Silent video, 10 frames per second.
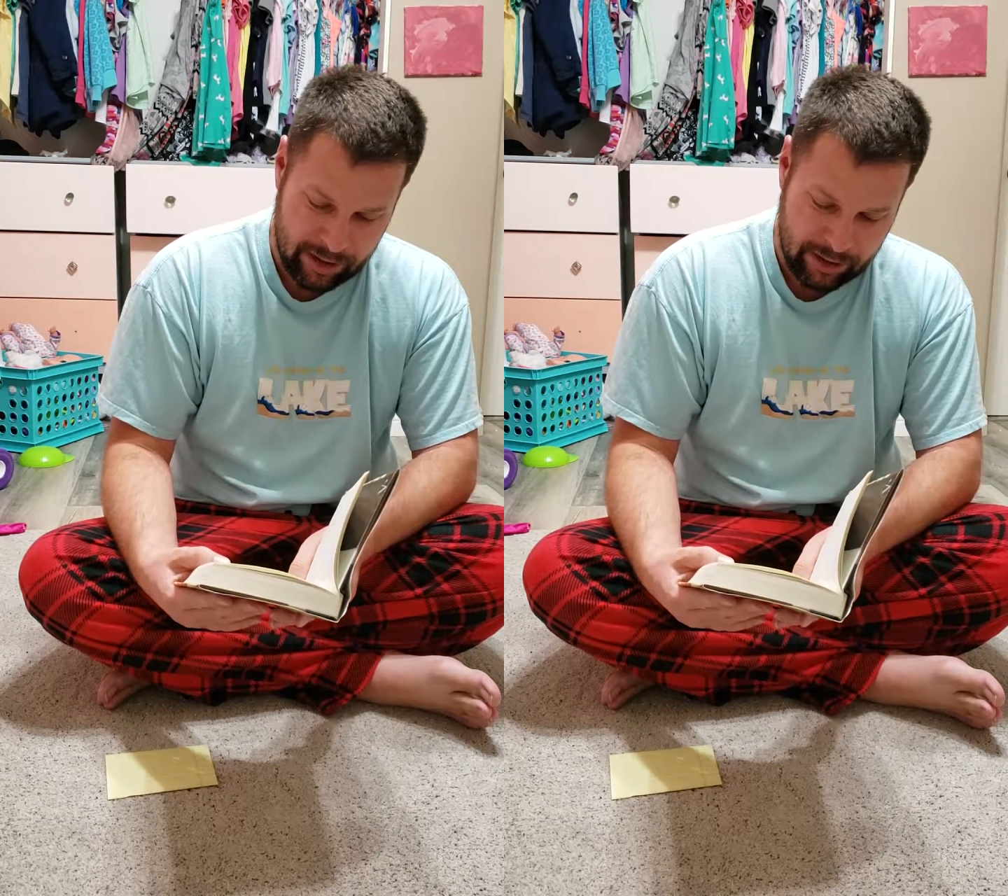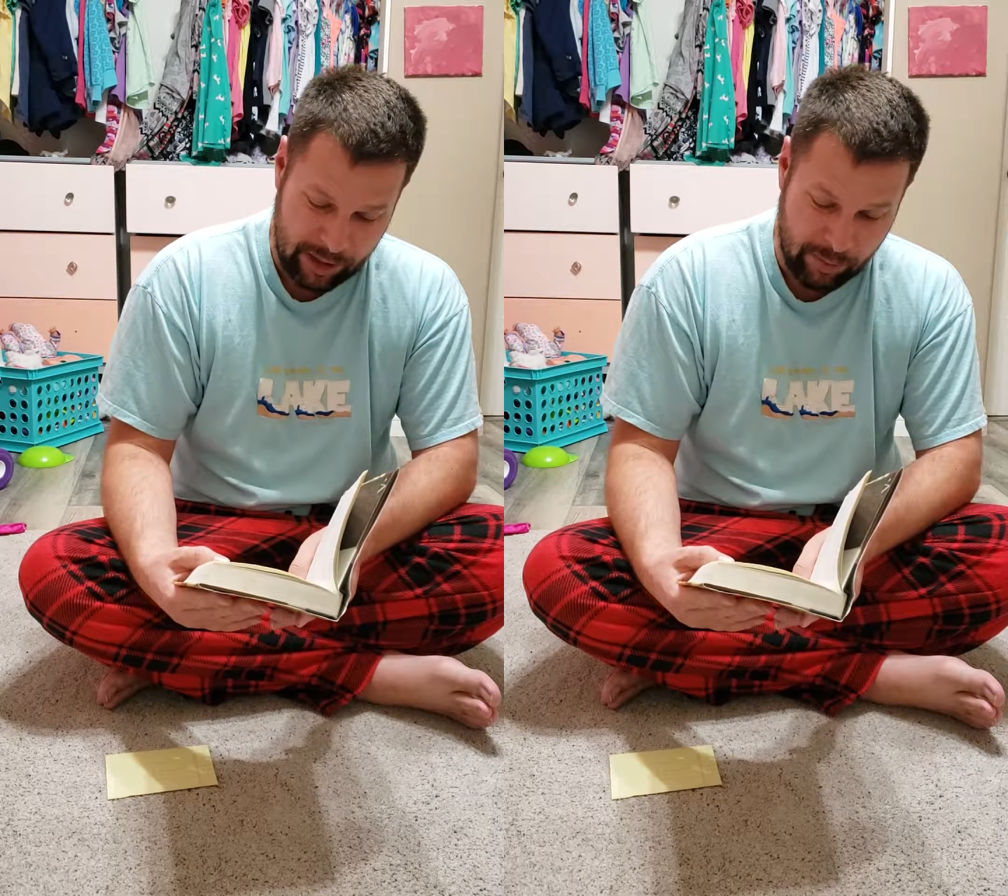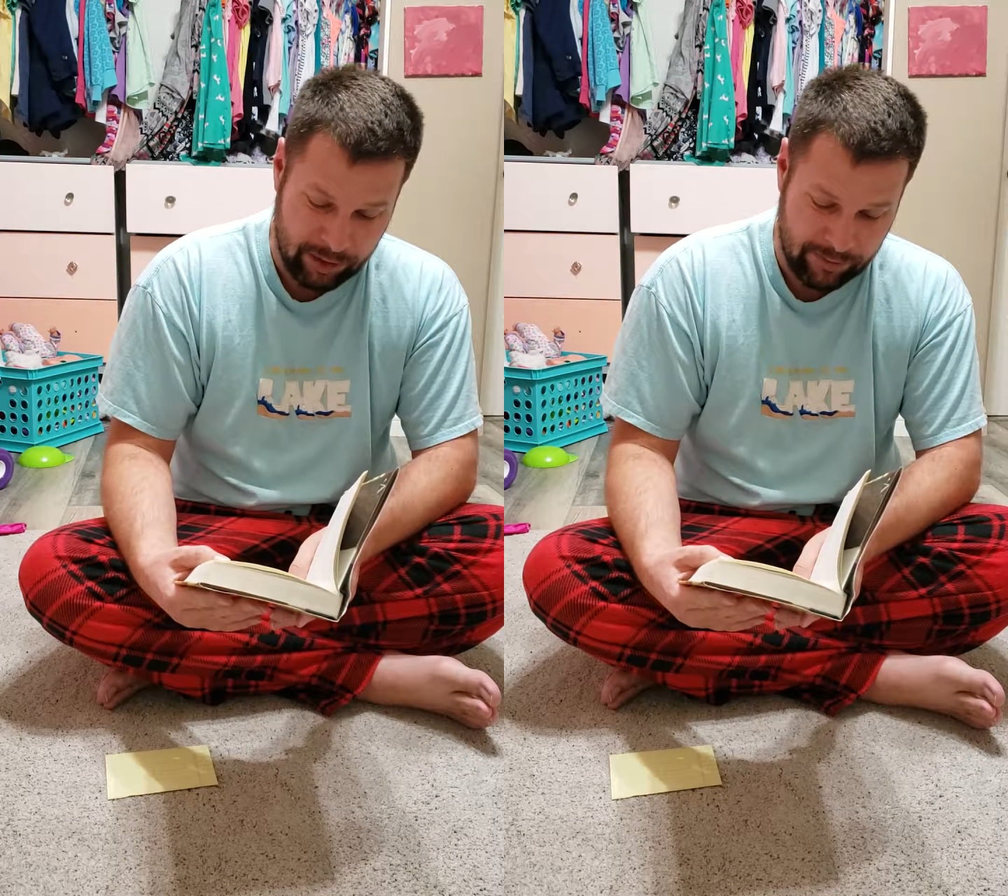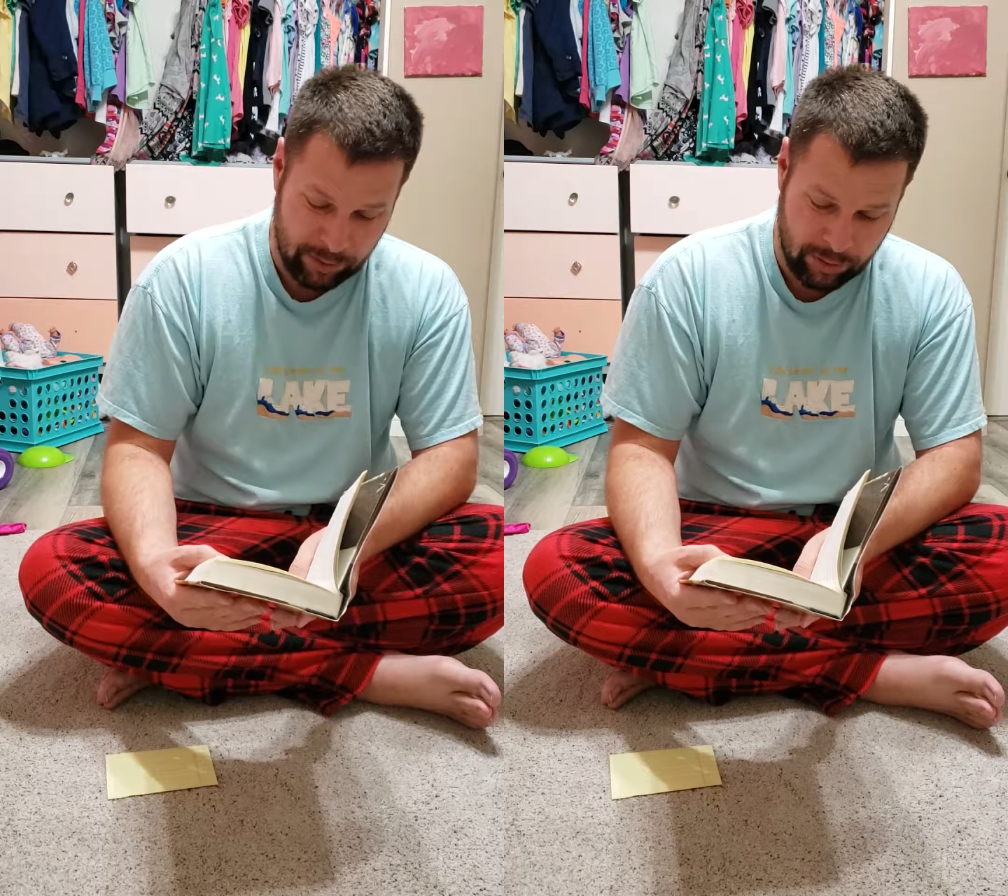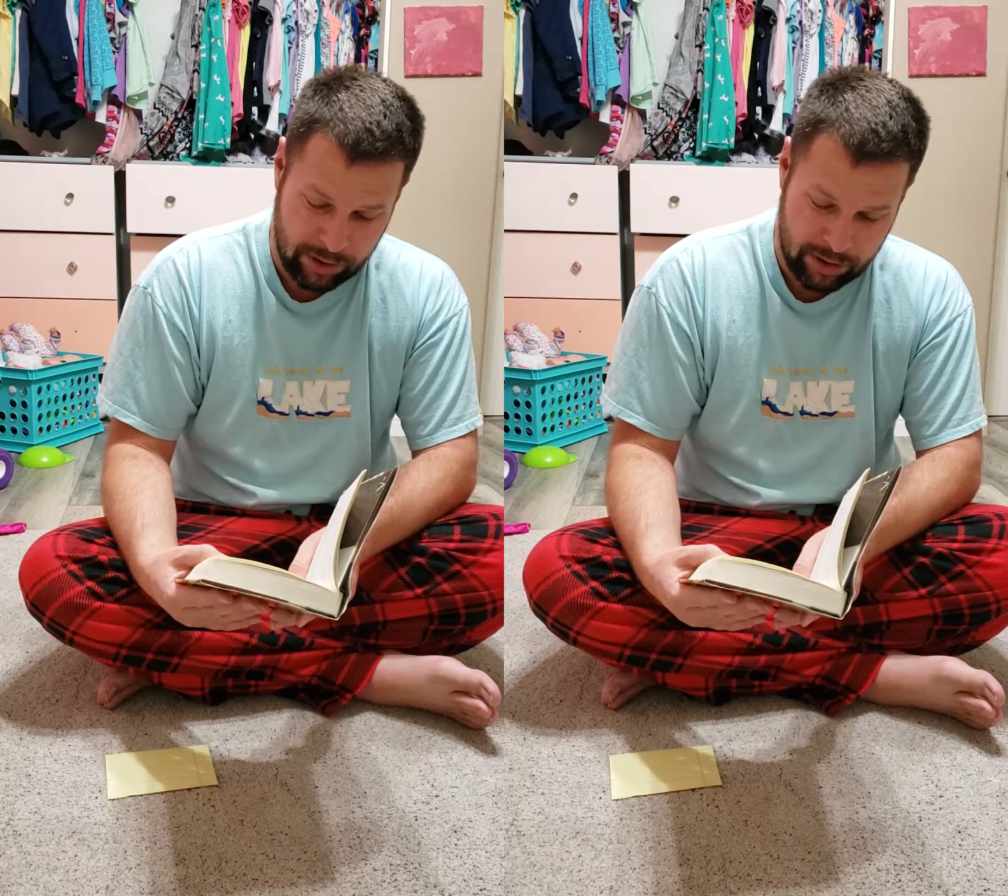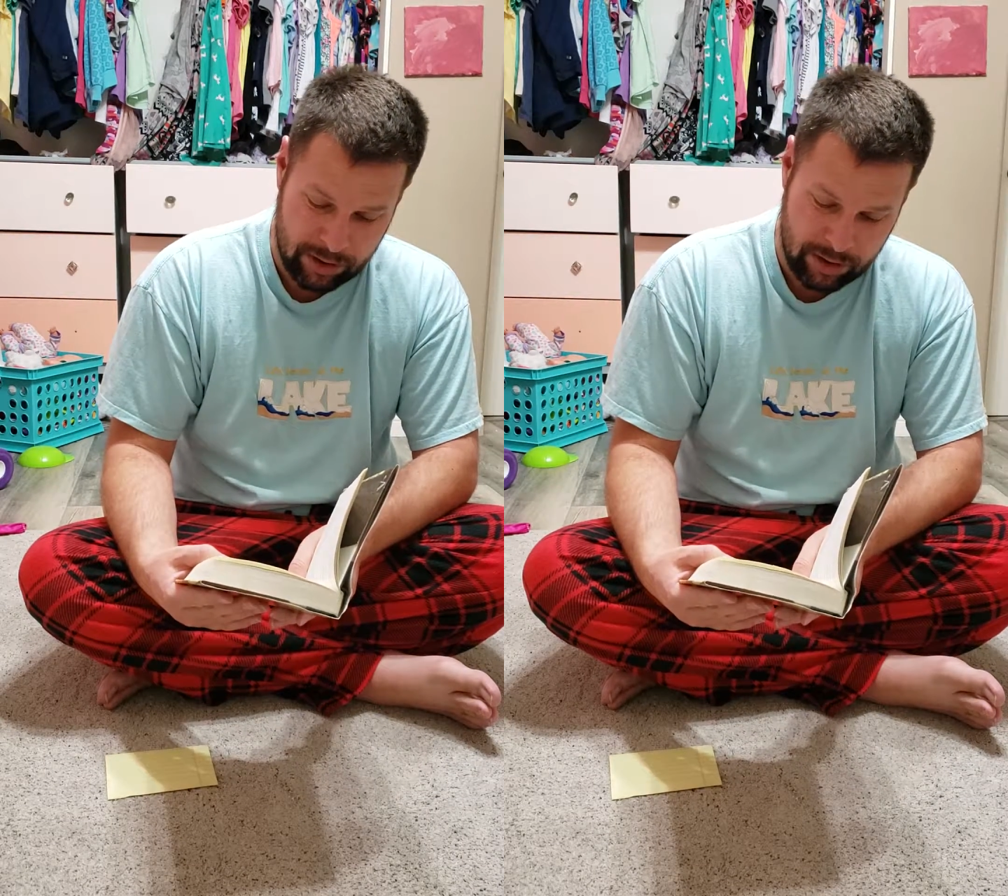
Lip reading: "They will if Lord